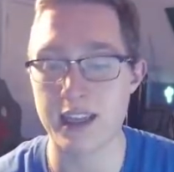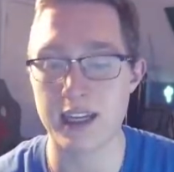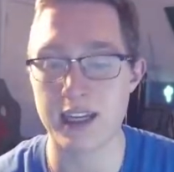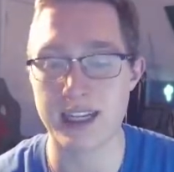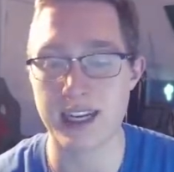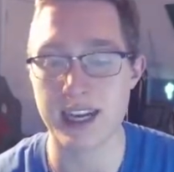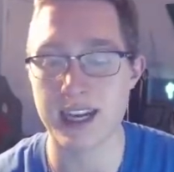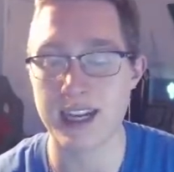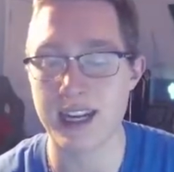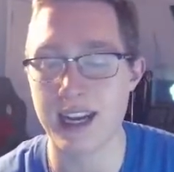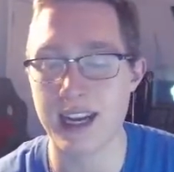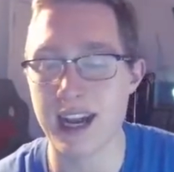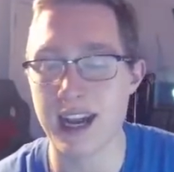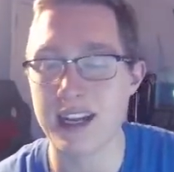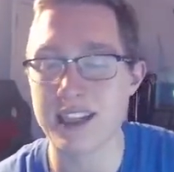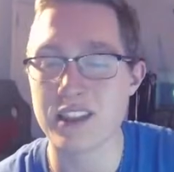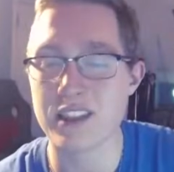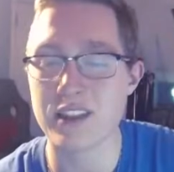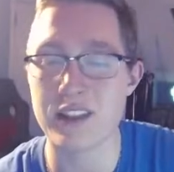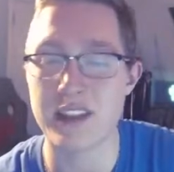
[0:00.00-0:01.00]
and that
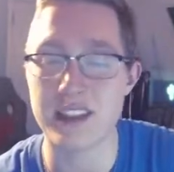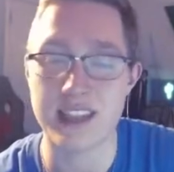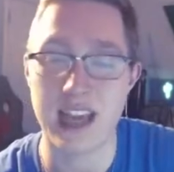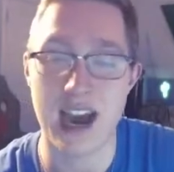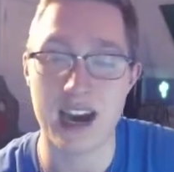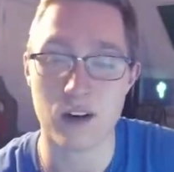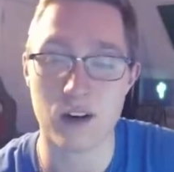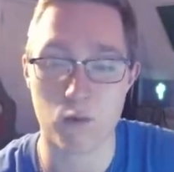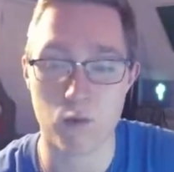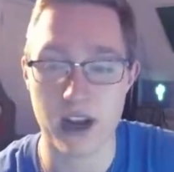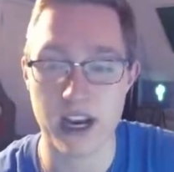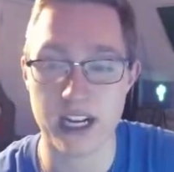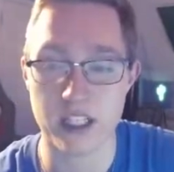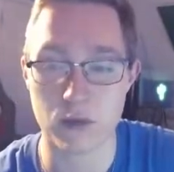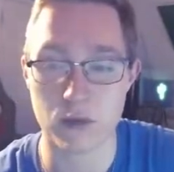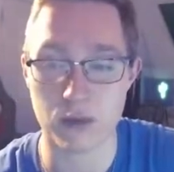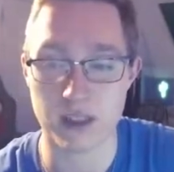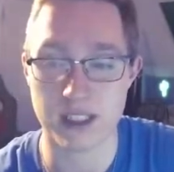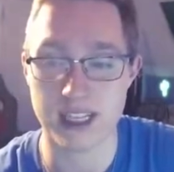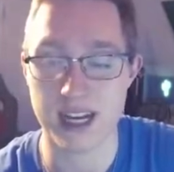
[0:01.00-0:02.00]
actually is out of range,
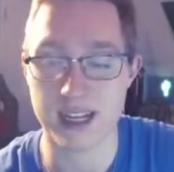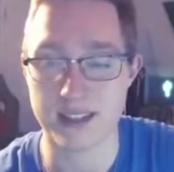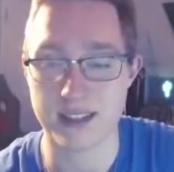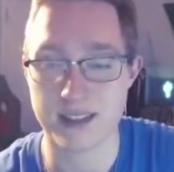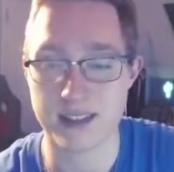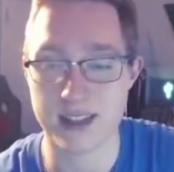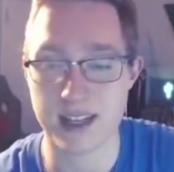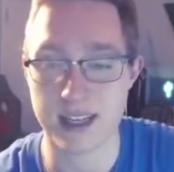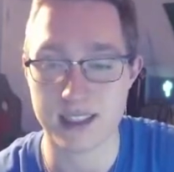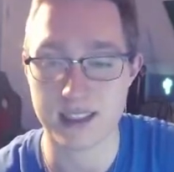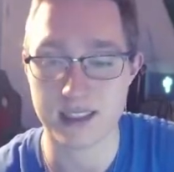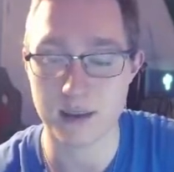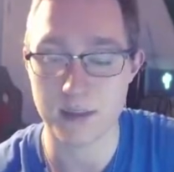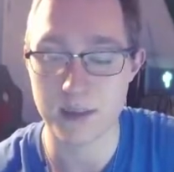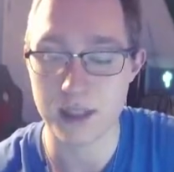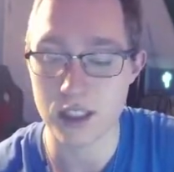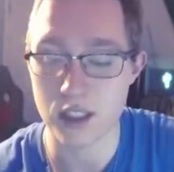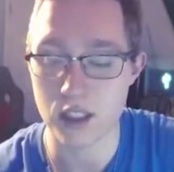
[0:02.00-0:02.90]
which kind of stinks. Let me just